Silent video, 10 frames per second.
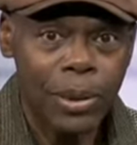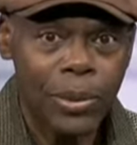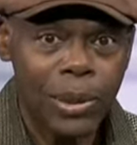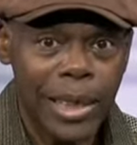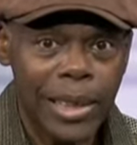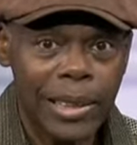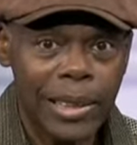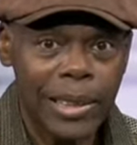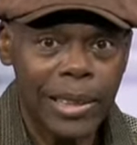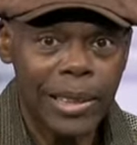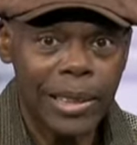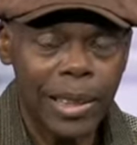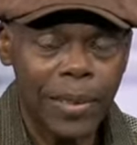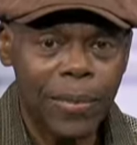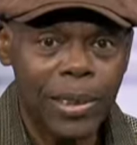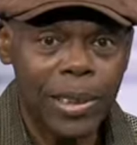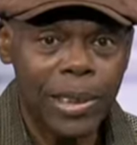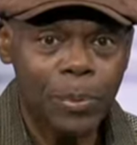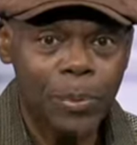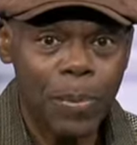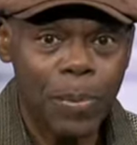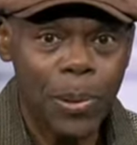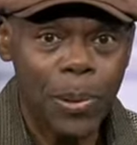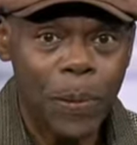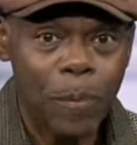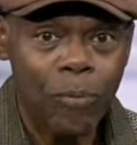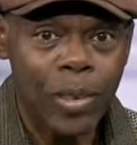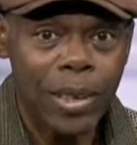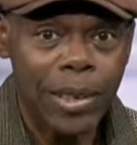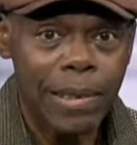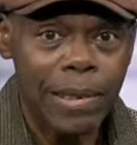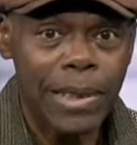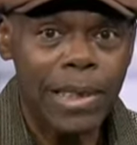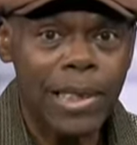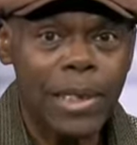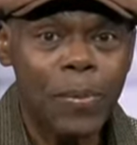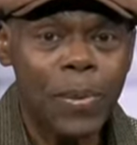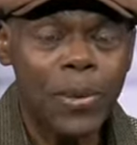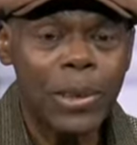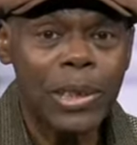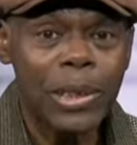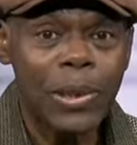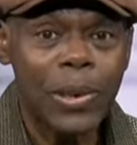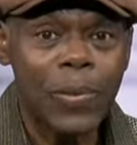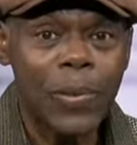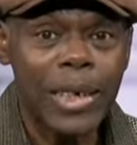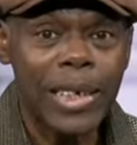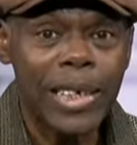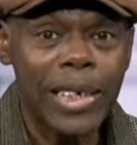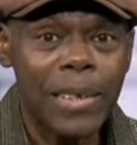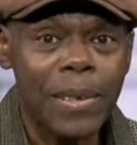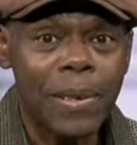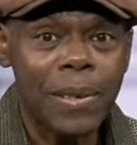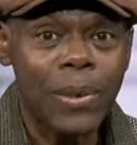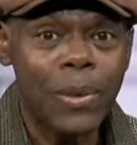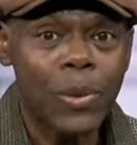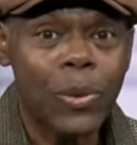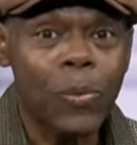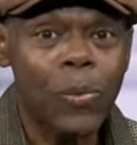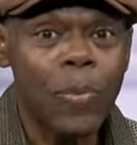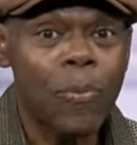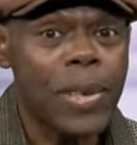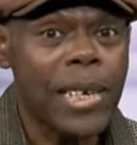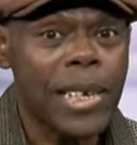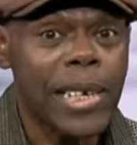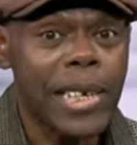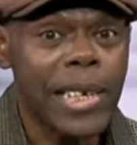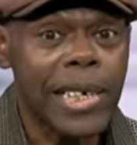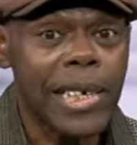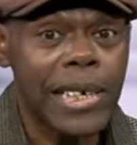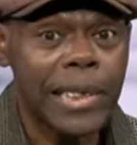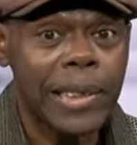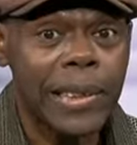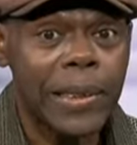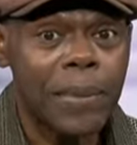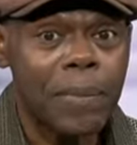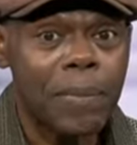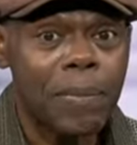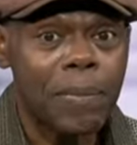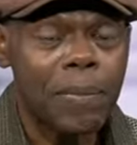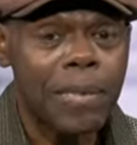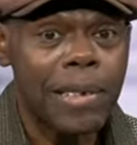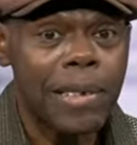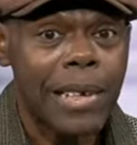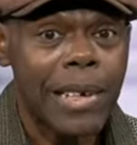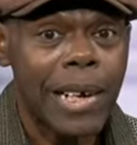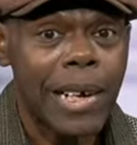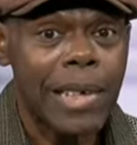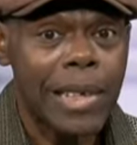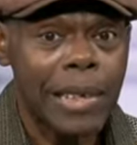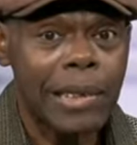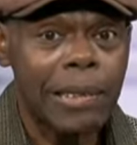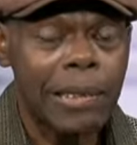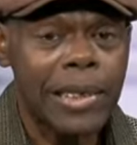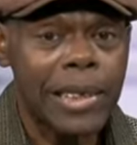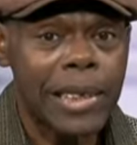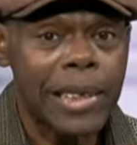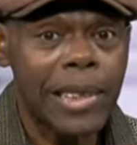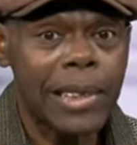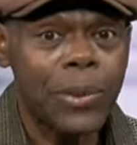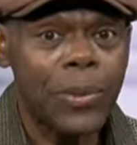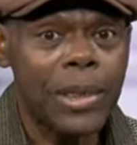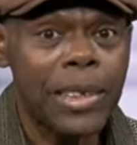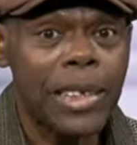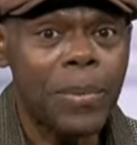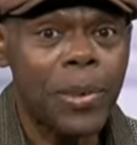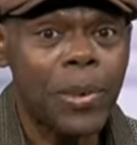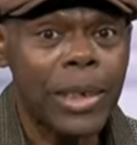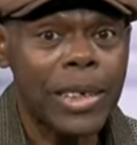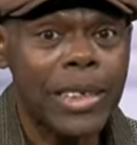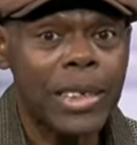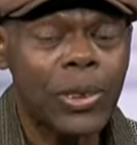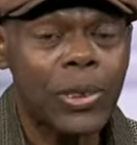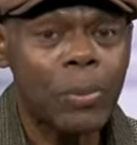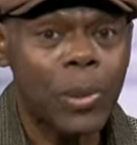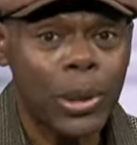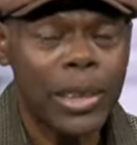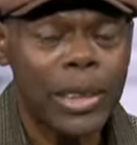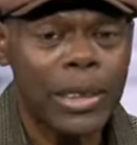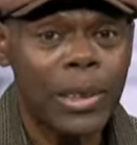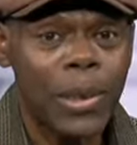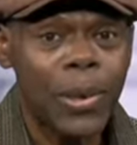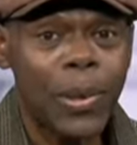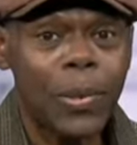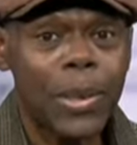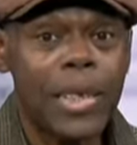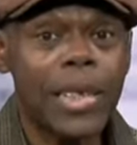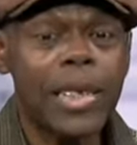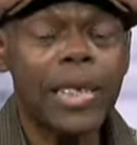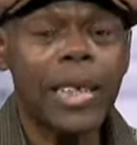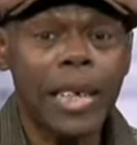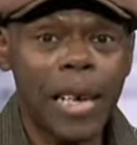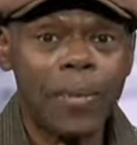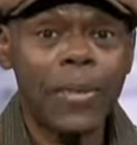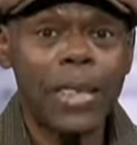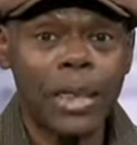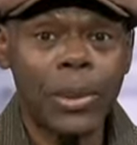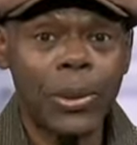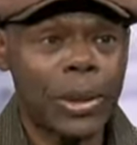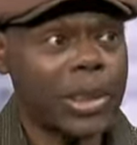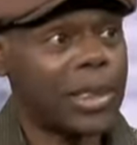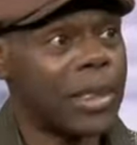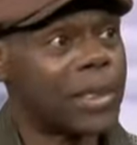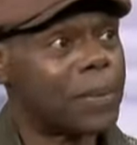to challenge itself and its people that the democracy of Ghana would be meaningless unless it is linked with the democratization process of the entire African continent.